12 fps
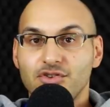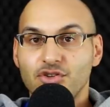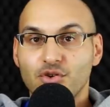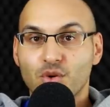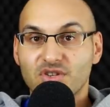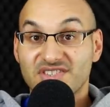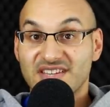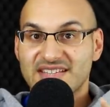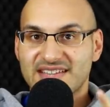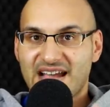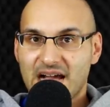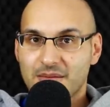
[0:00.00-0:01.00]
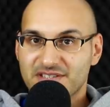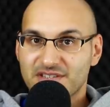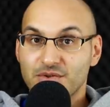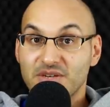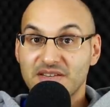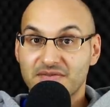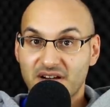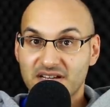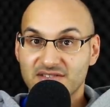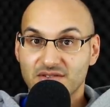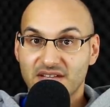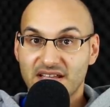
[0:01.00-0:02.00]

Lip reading: The nuance is absolutely vital